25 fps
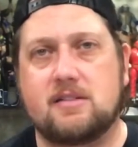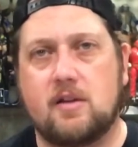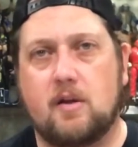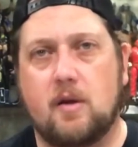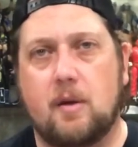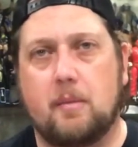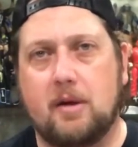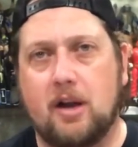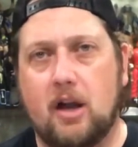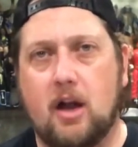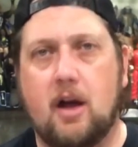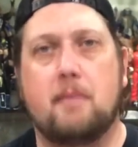
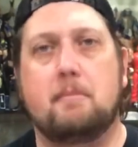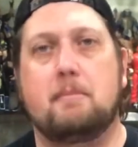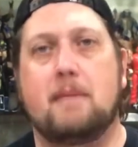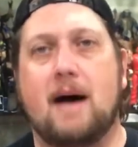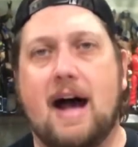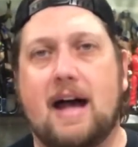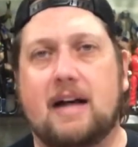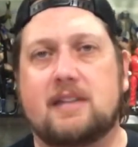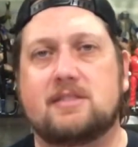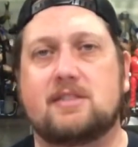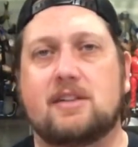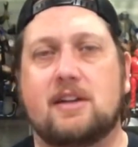I'm going to
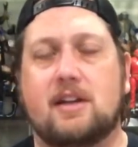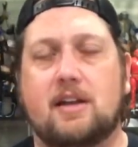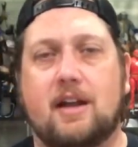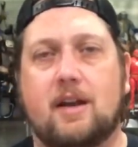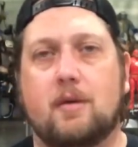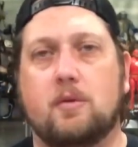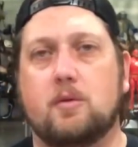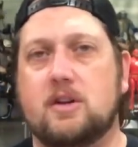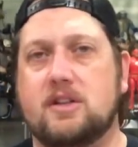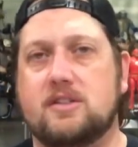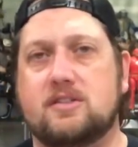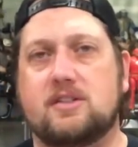unbox it, and
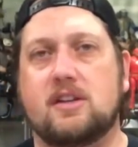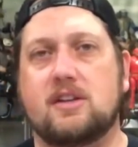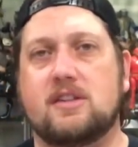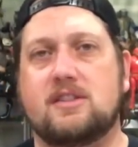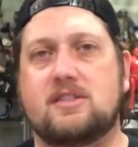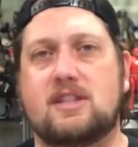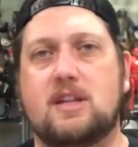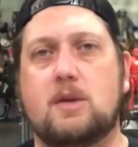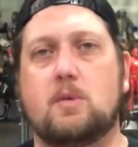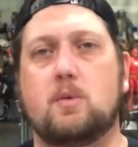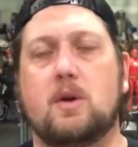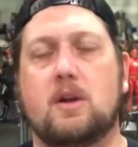we're just going to
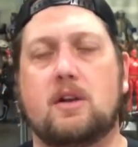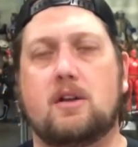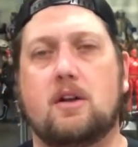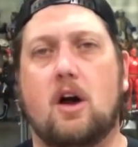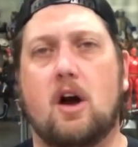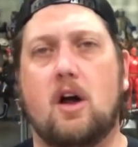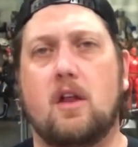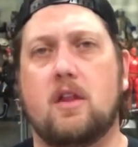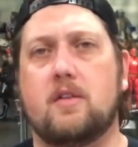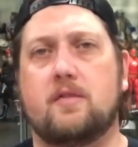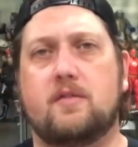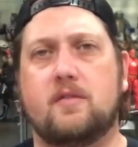see what
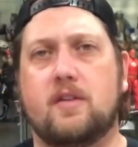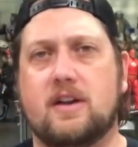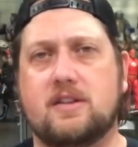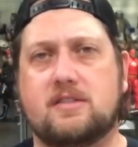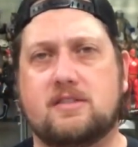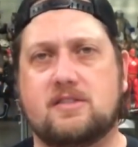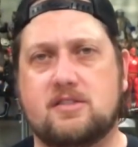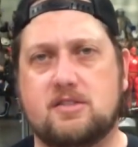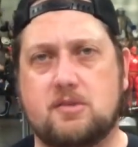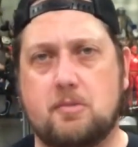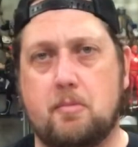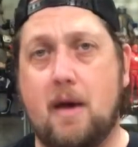all the
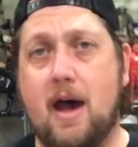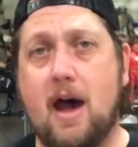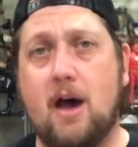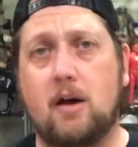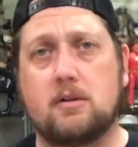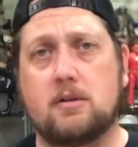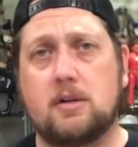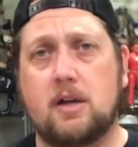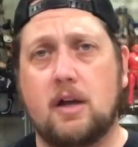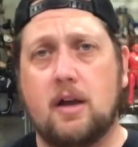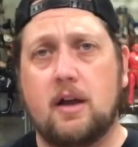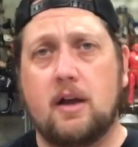fuss is
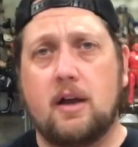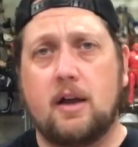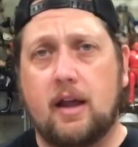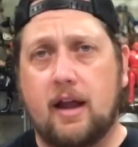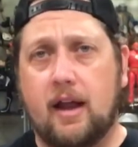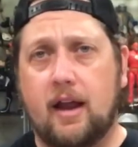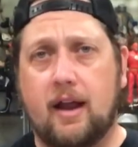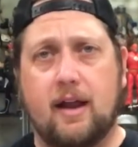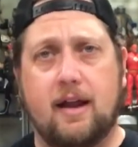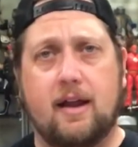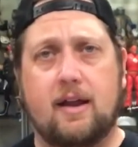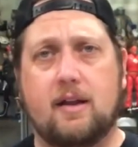about,
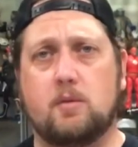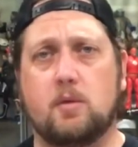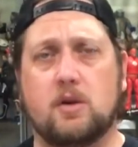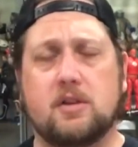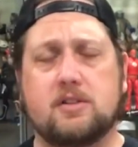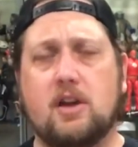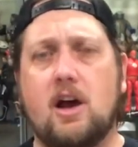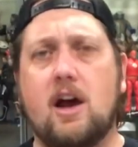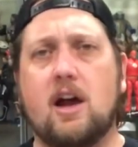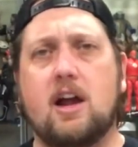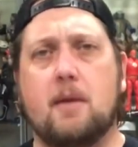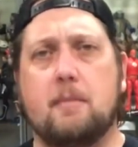and we'll
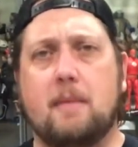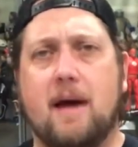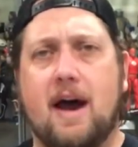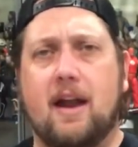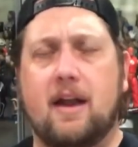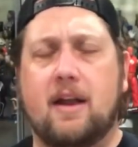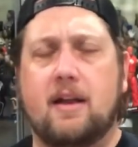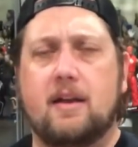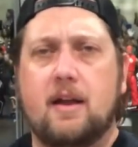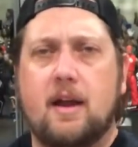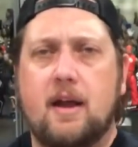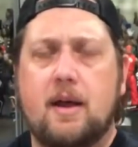talk about
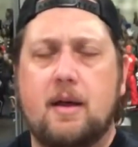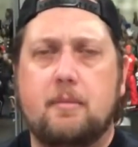it.